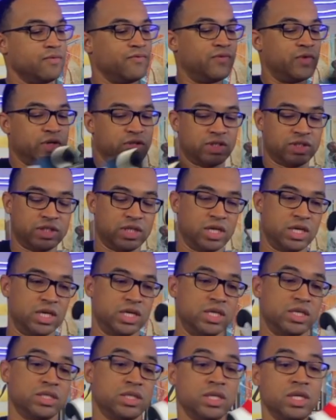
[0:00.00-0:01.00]

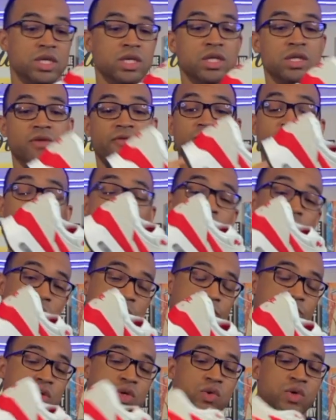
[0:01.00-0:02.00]
versus the 4
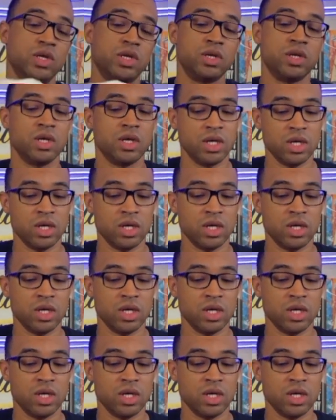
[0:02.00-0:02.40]
bubble unit.